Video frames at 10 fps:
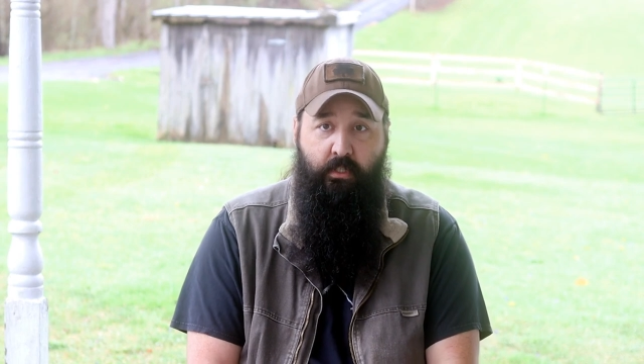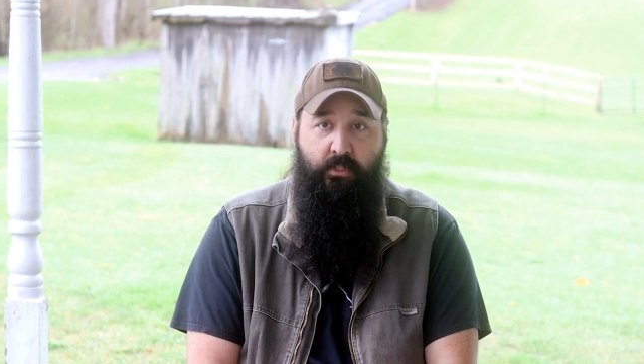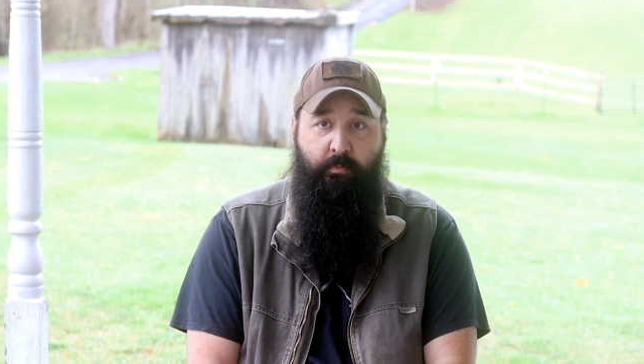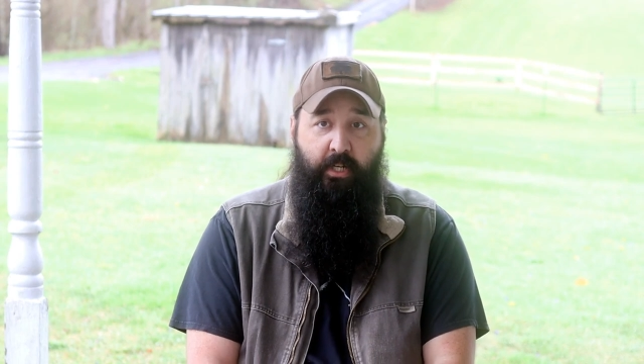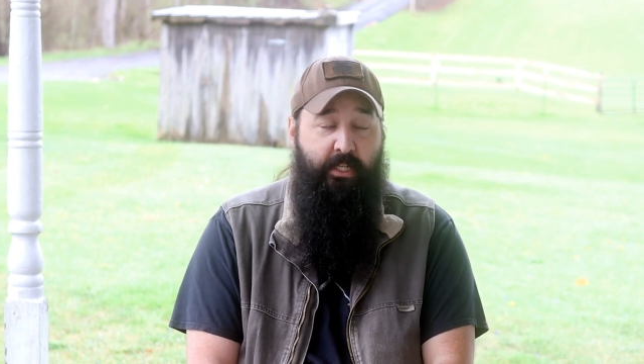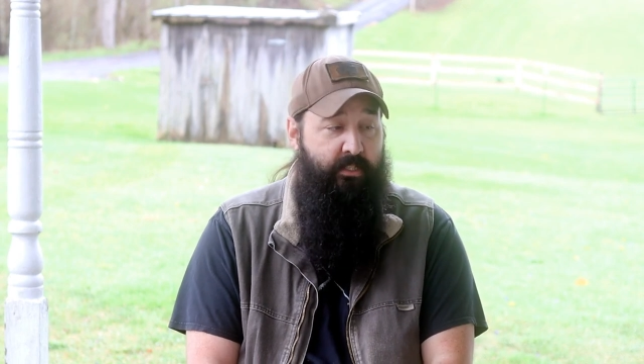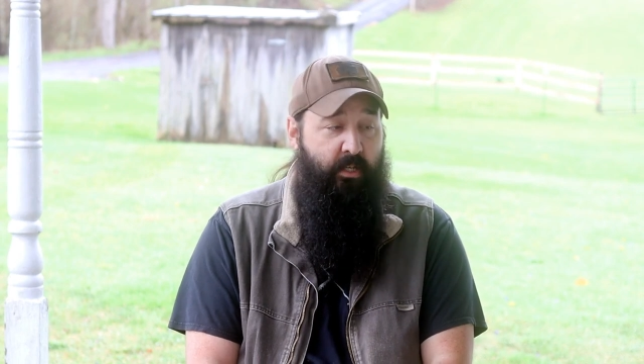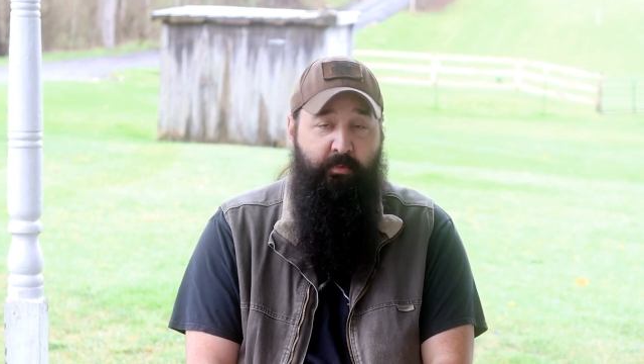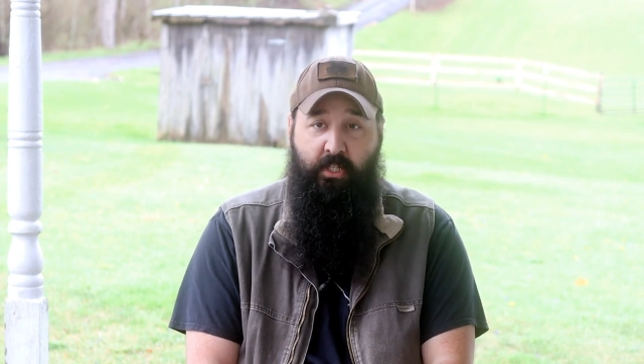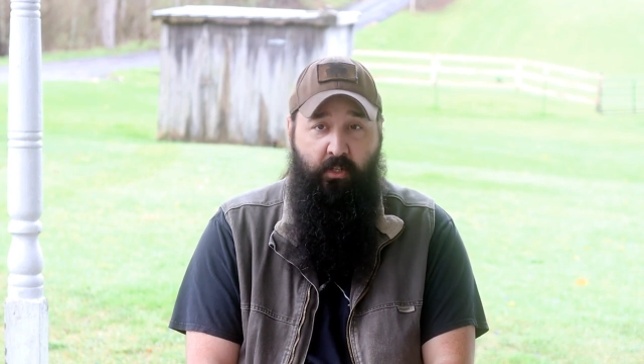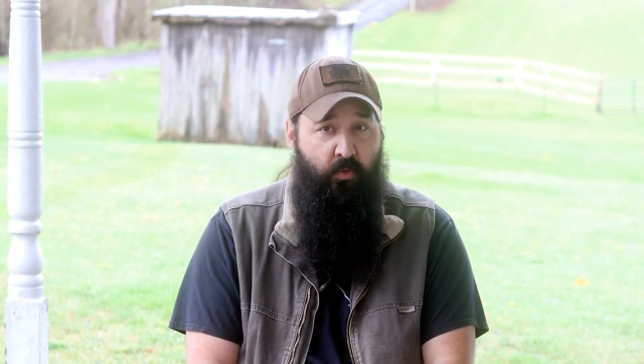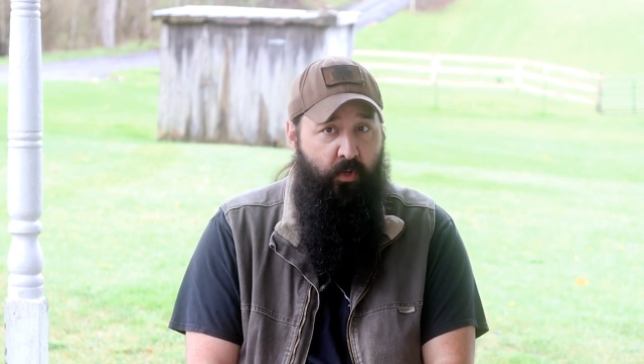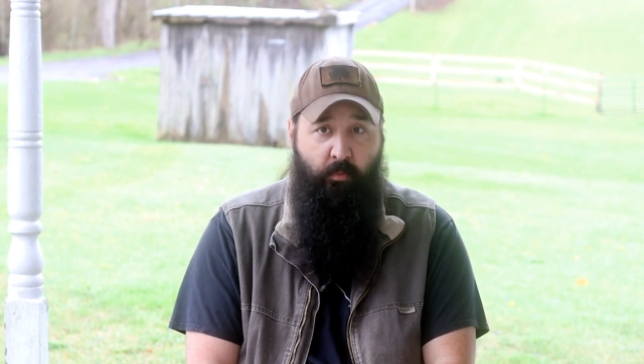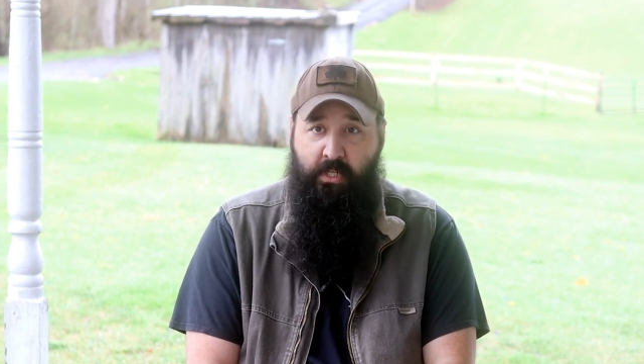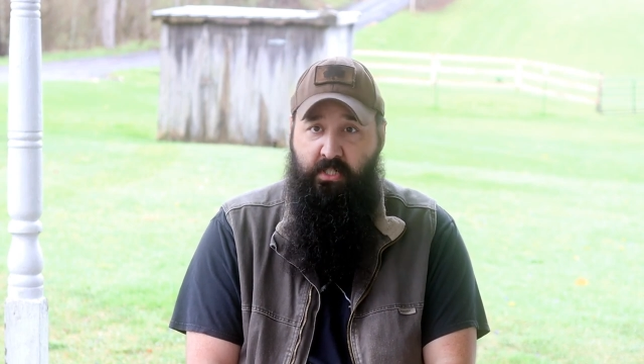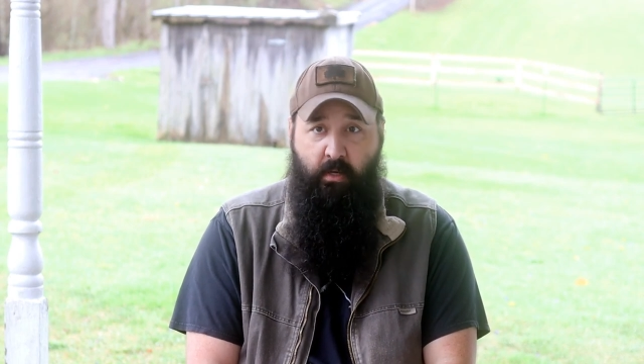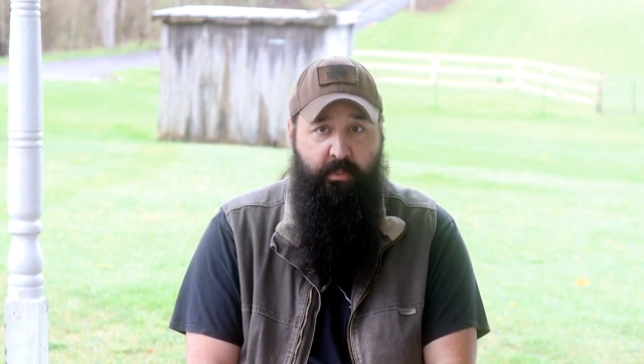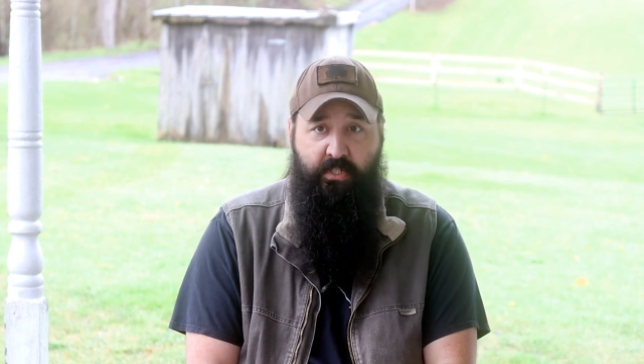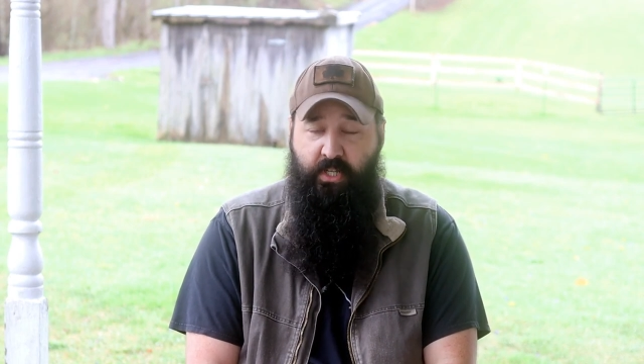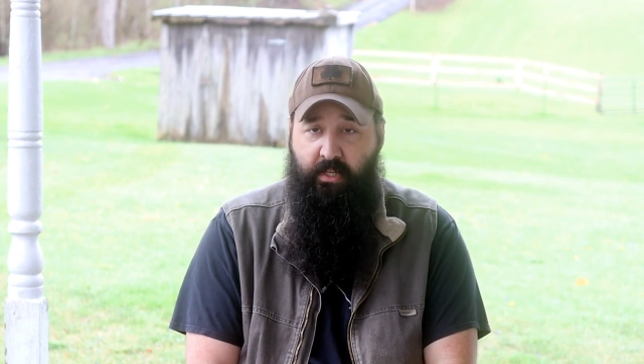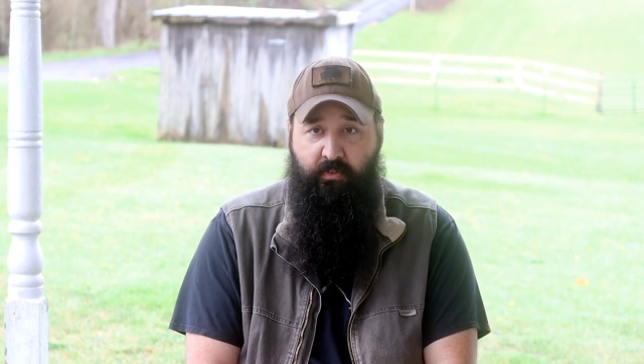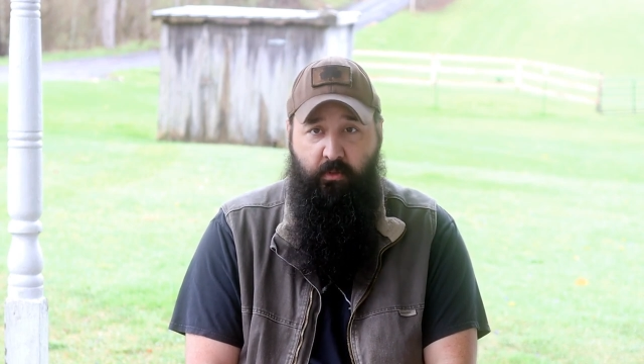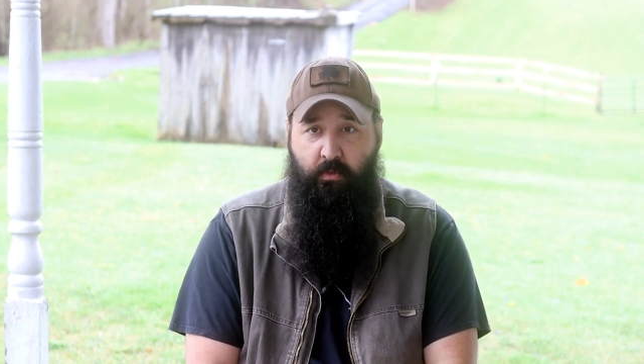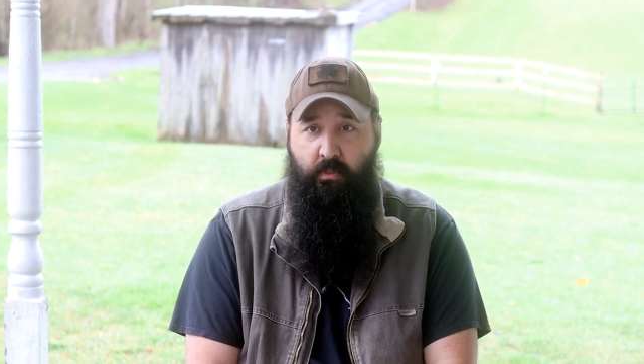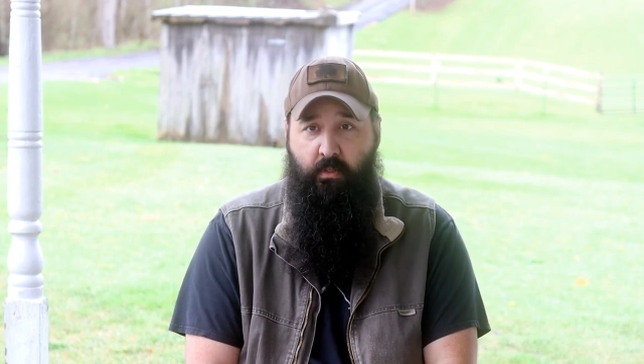So, buddy, it's up to you. Nobody's coming to save you.